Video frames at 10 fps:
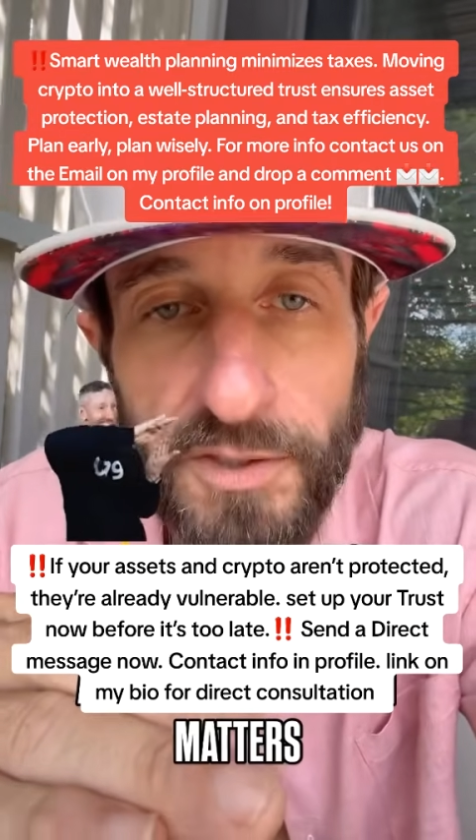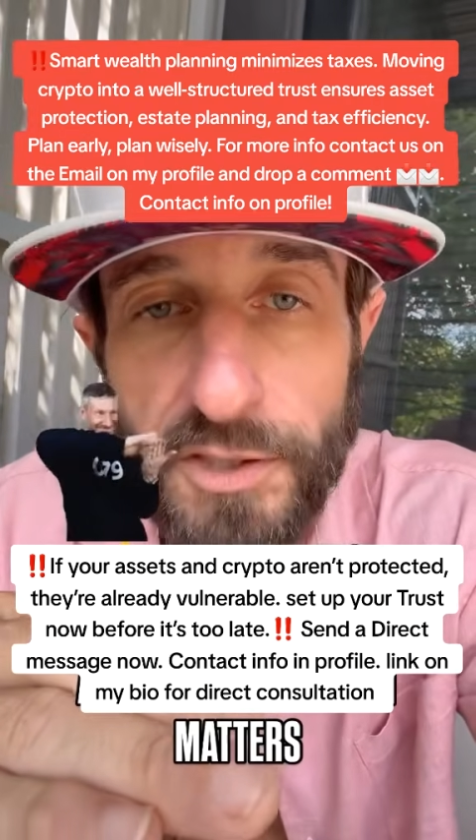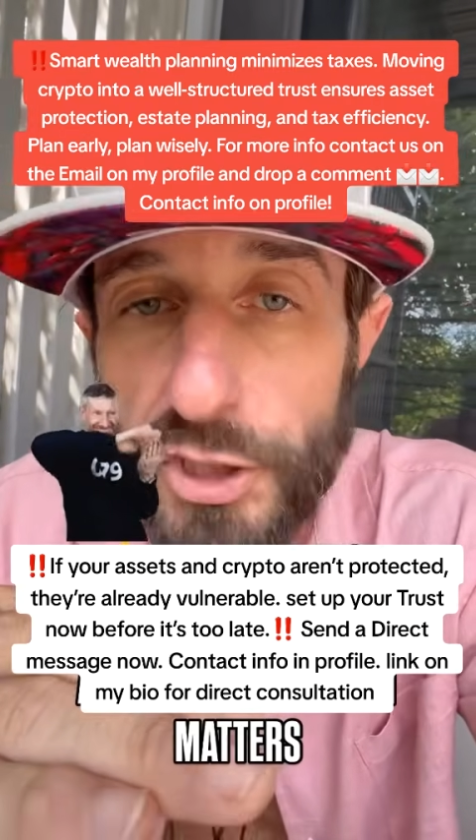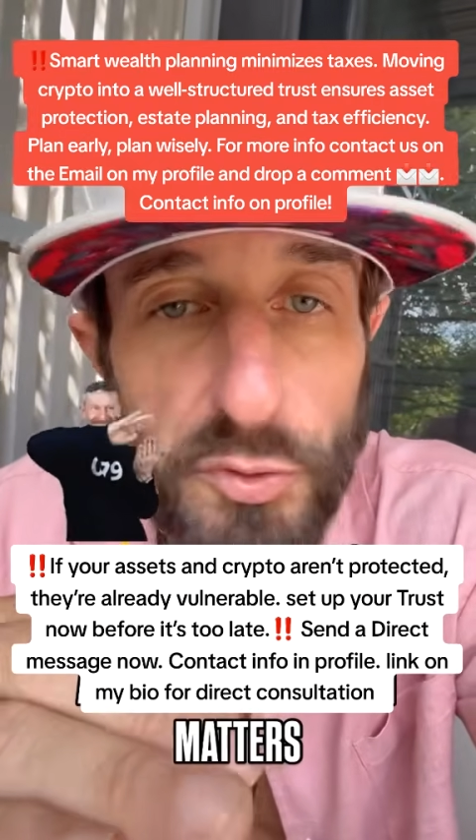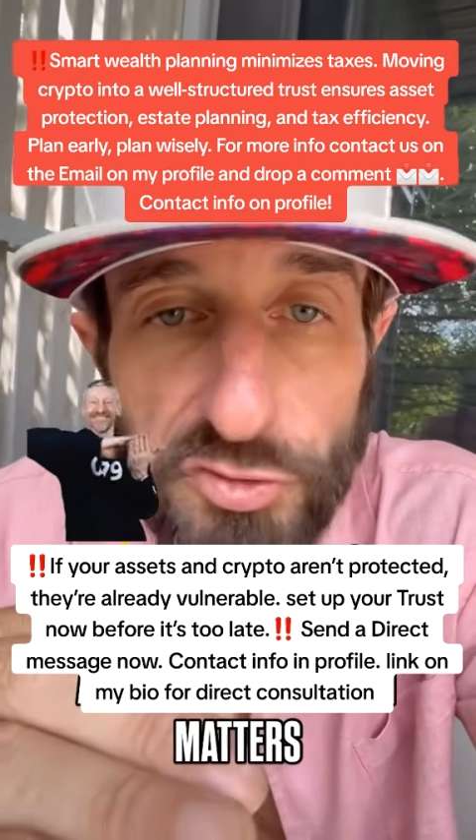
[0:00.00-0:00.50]

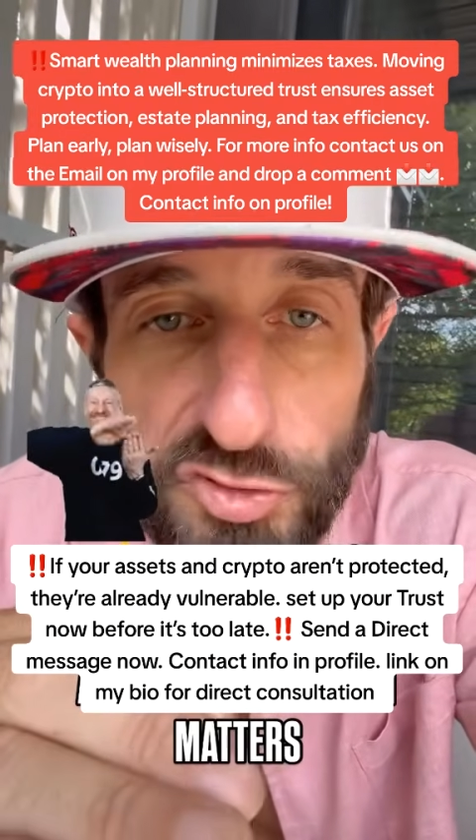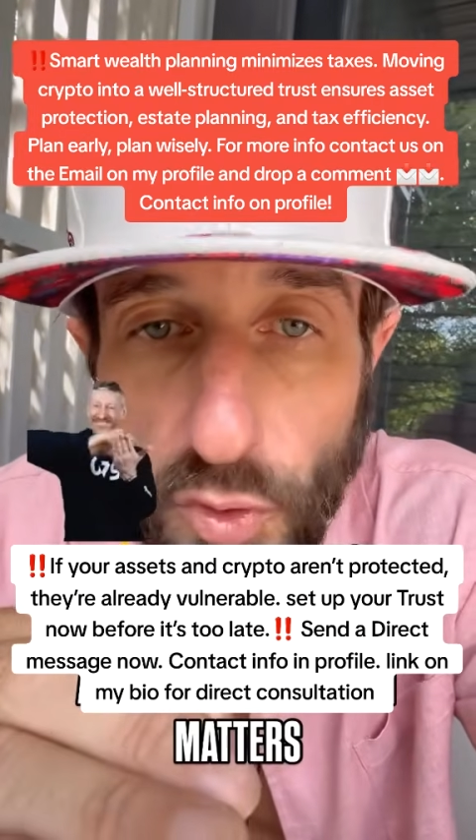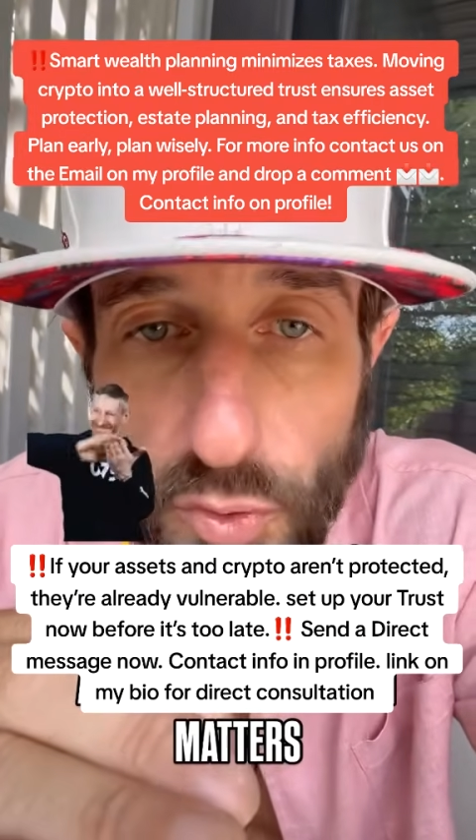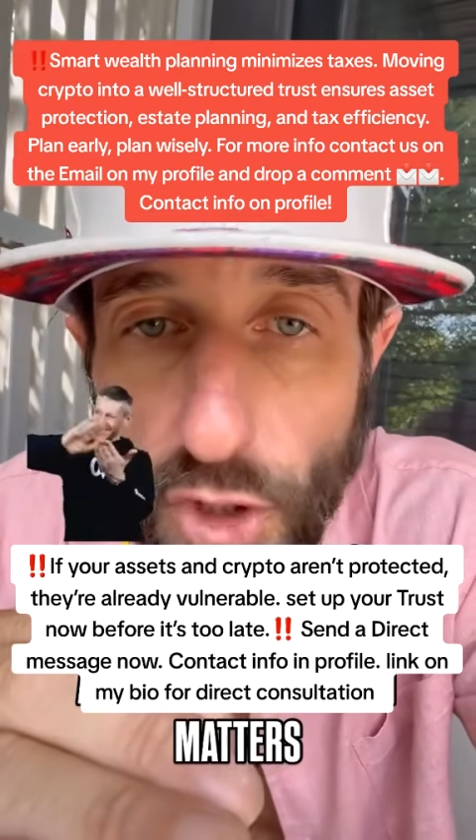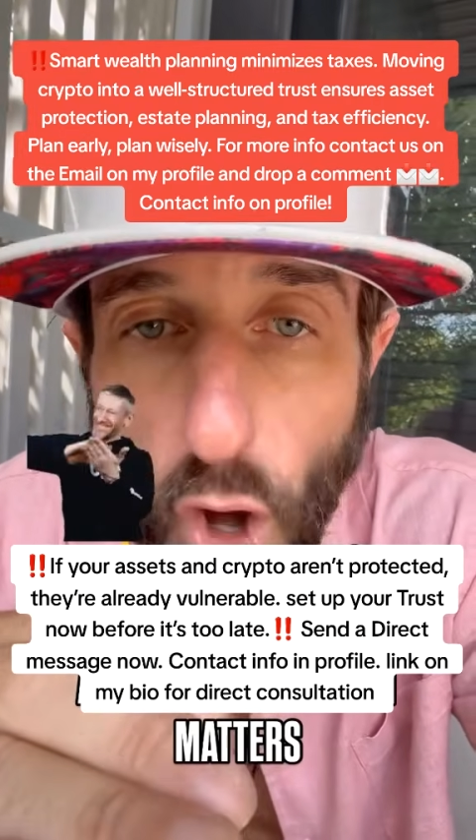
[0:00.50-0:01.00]
You
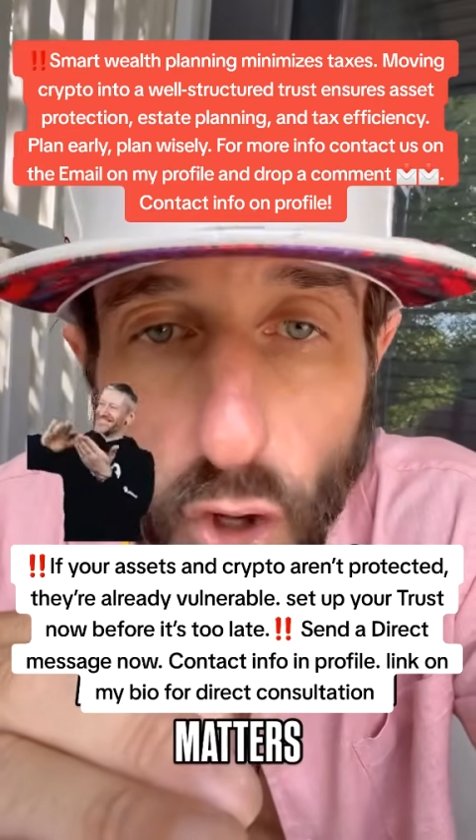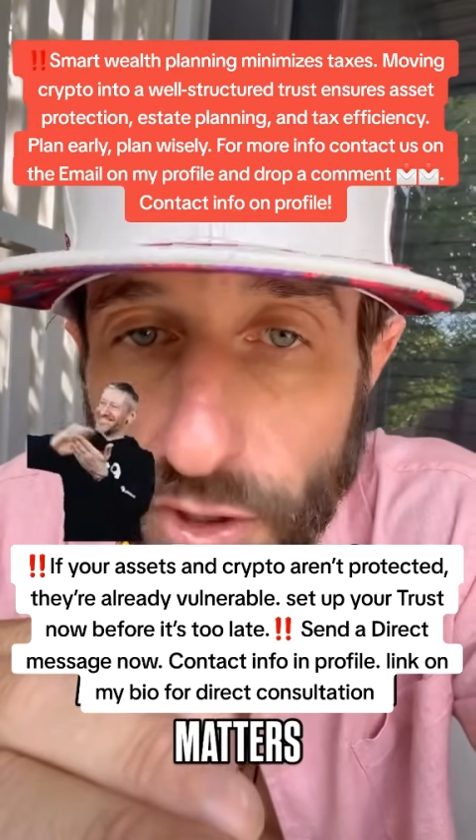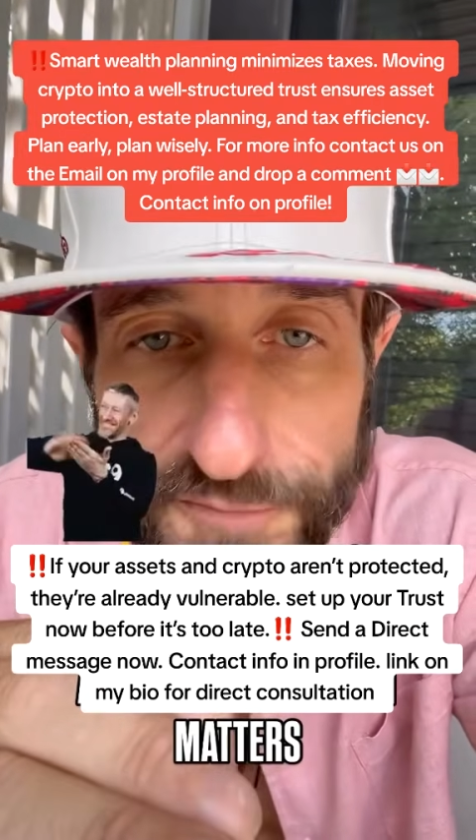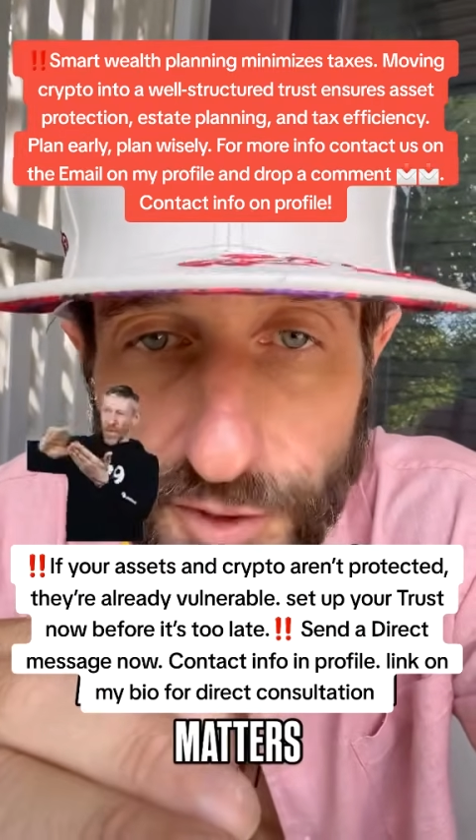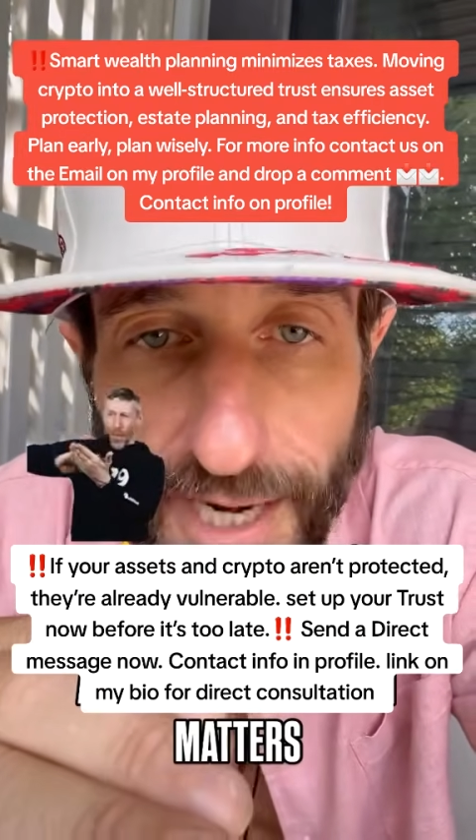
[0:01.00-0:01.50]
sold all of your